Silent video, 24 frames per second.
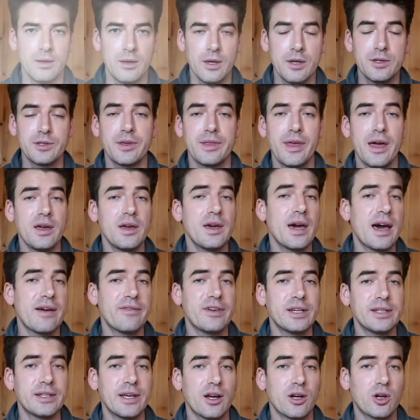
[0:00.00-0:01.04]
So there you have
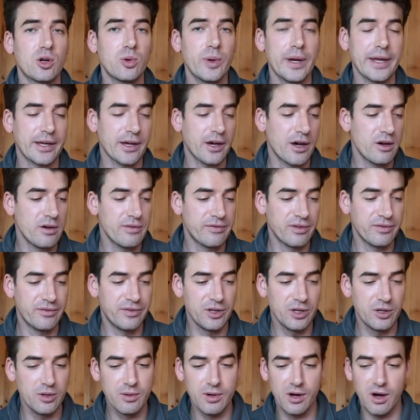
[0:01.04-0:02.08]
it, a quick
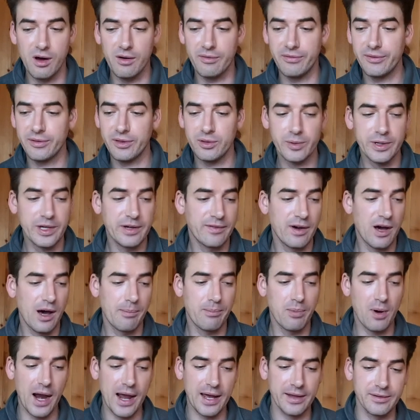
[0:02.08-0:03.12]
overview of three of our
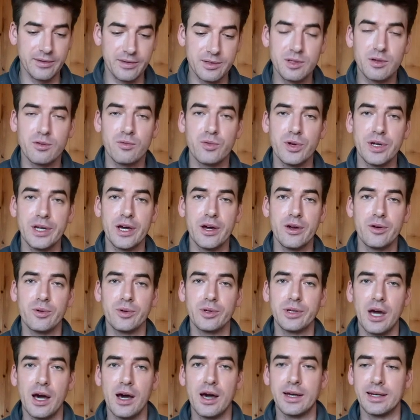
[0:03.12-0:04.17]
brands, Rio,
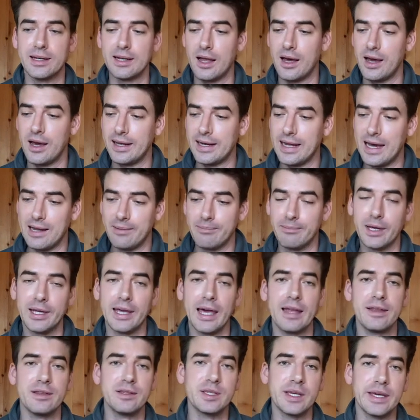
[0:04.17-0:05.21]
Guideline and
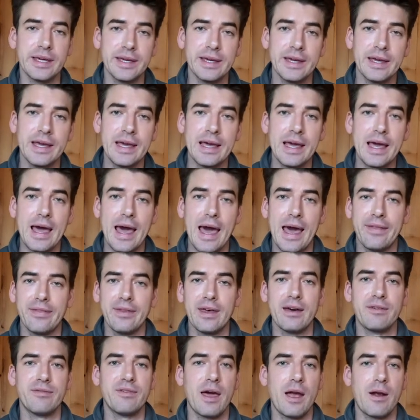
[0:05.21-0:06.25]
McKenzie, and
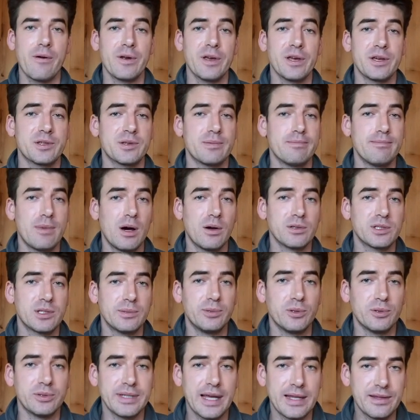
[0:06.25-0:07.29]
their various
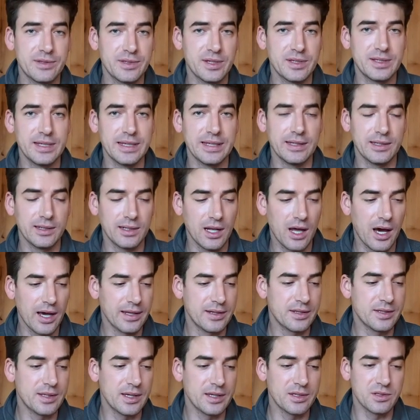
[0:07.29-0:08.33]
multiple density
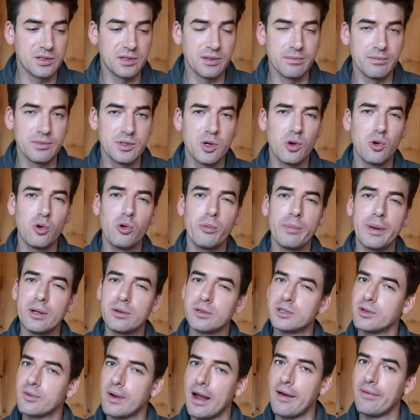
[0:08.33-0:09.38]
line systems, all
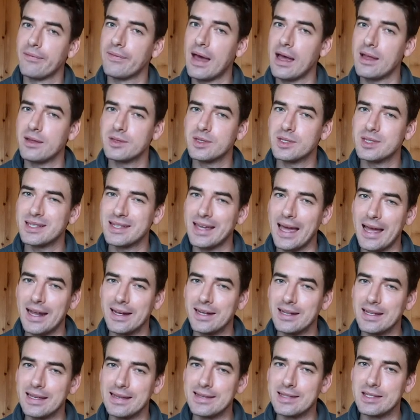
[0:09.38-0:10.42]
built around that
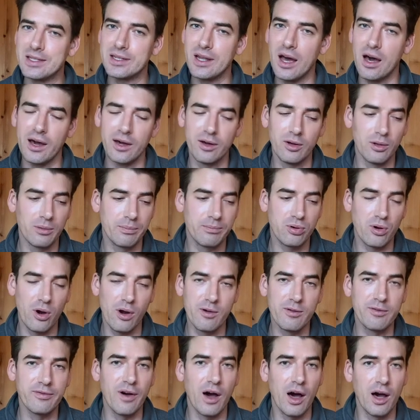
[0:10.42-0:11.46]
Scandi style
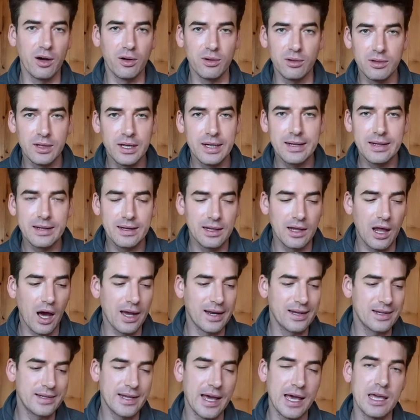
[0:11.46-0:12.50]
profile
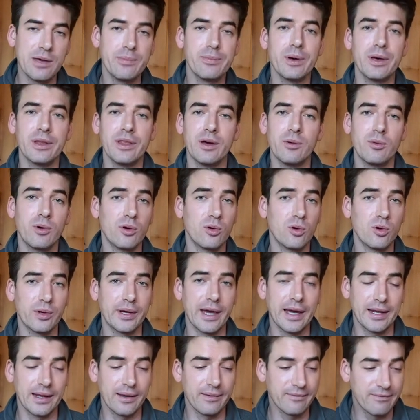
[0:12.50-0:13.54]
line taper that we're all
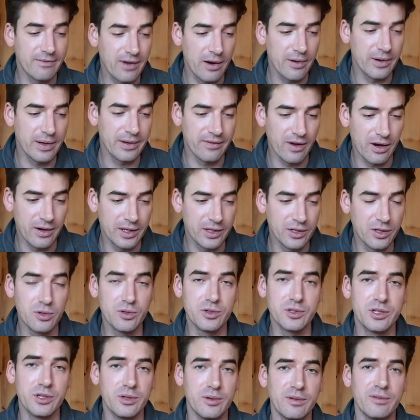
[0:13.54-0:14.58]
getting very, very
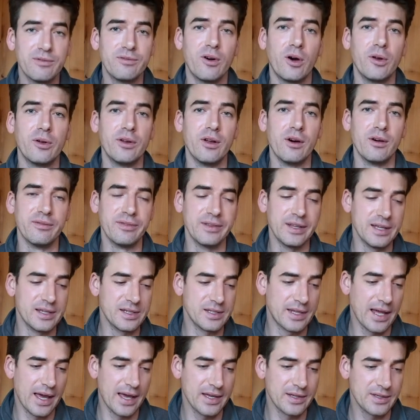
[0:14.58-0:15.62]
used to and fond of these
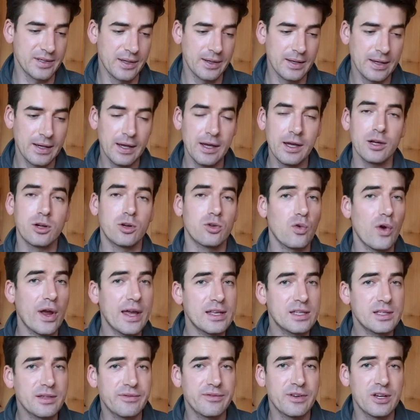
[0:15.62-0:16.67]
days.
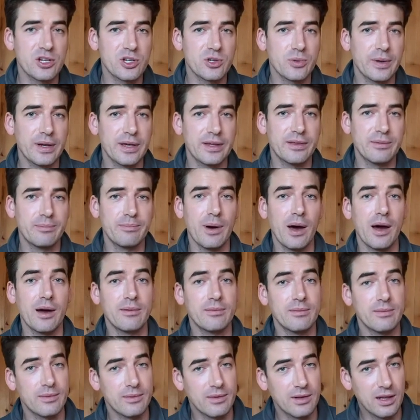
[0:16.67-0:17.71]
Great to fish with,
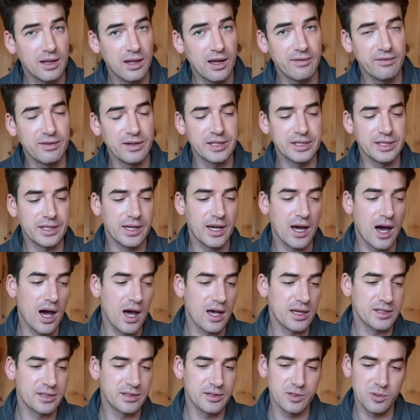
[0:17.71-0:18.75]
but lovely to
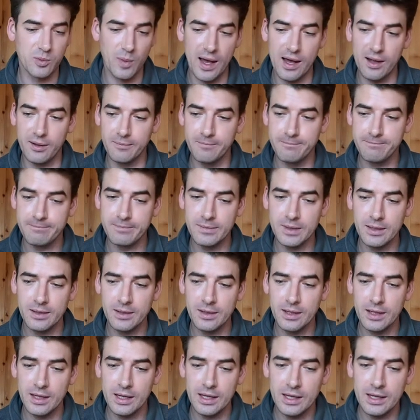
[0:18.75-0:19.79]
cast as well.
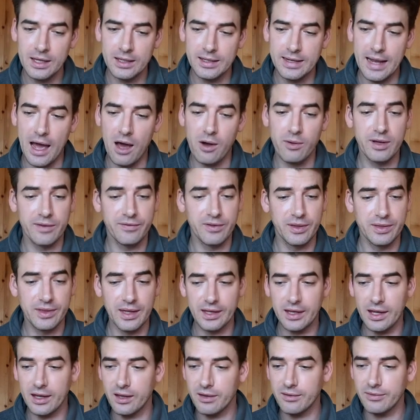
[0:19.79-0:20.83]
Now, if you're
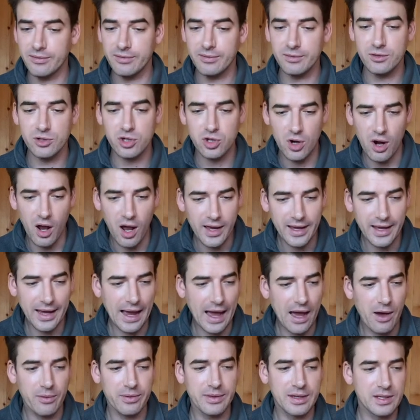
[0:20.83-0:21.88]
thinking of trying
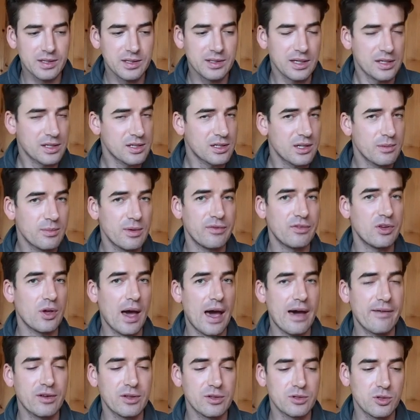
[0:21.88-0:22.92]
out this system, if you
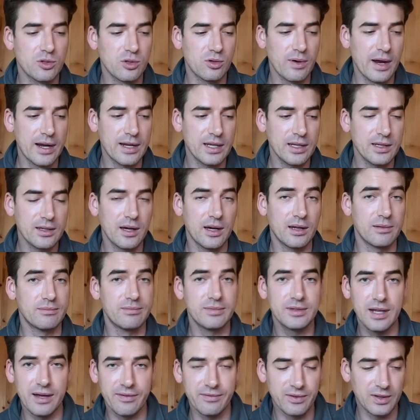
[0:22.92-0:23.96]
haven't already, I
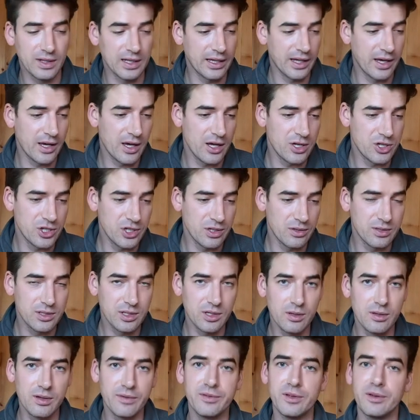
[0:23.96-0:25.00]
definitely urge you
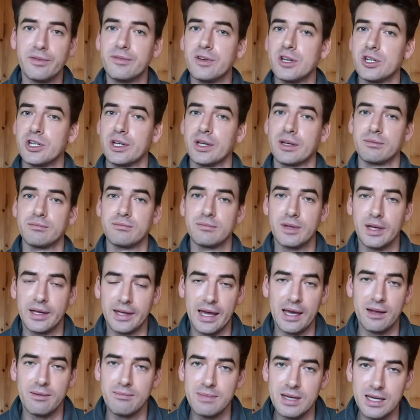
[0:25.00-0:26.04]
to, if you're fishing,
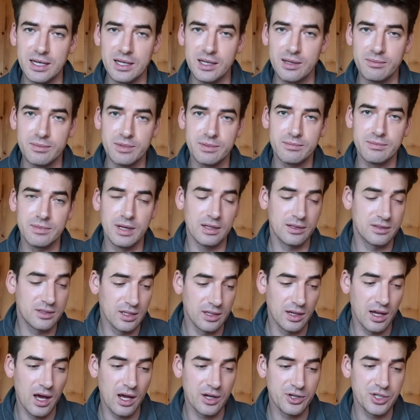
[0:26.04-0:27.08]
again, medium to
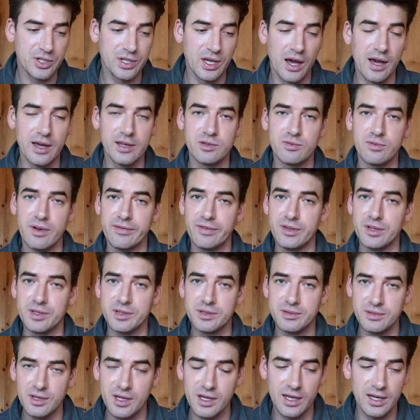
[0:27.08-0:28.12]
large size
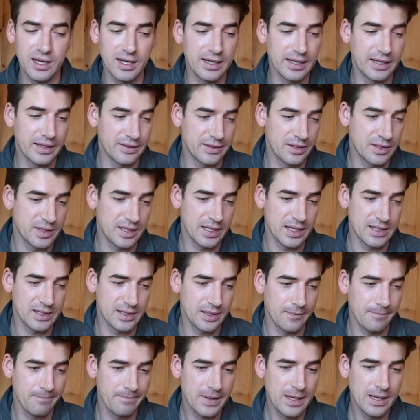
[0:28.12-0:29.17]
rivers early in the season.